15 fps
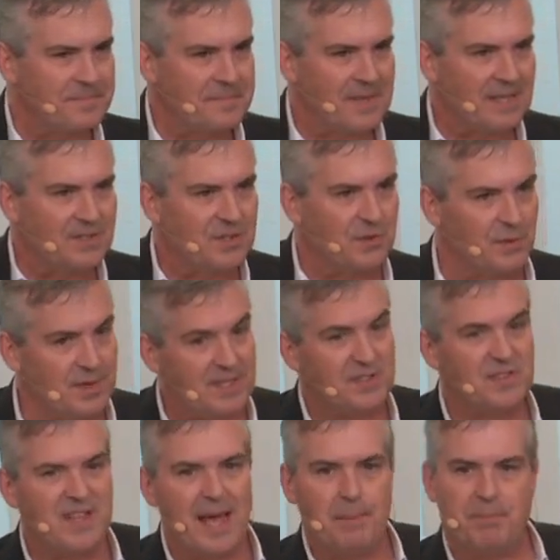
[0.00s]
So there is
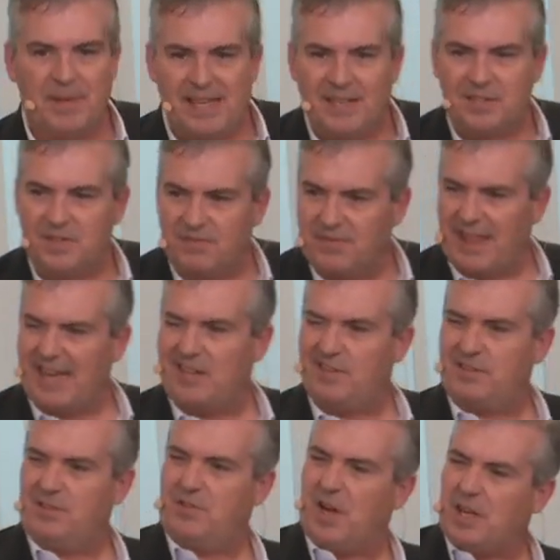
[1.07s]
that piece of that
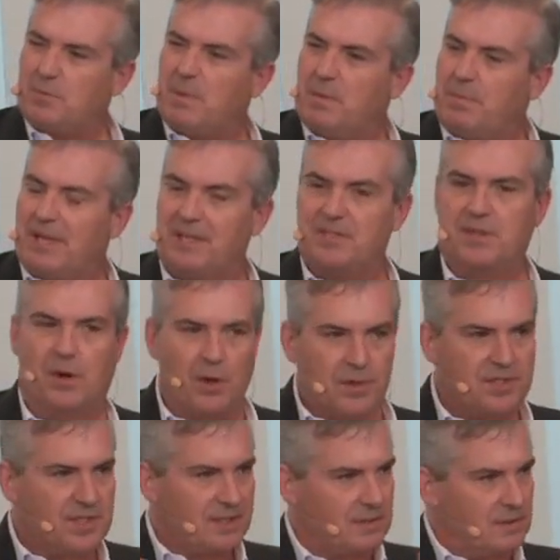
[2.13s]
judgment piece that all of a
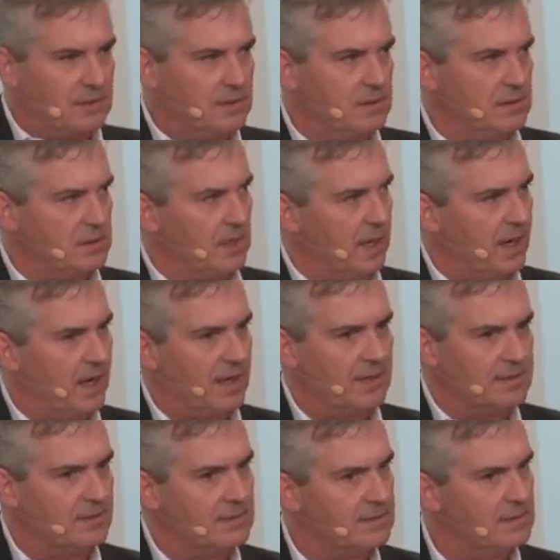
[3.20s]
sudden,
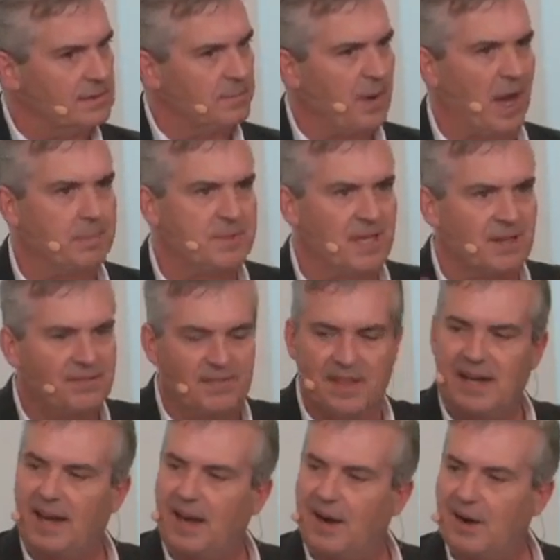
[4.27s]
it pops out of thin
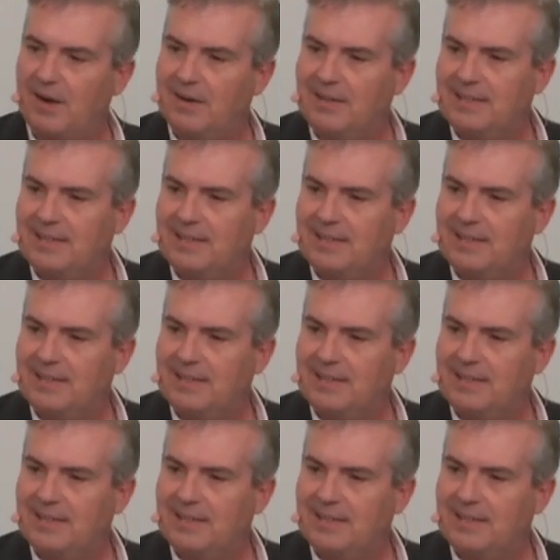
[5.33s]
air.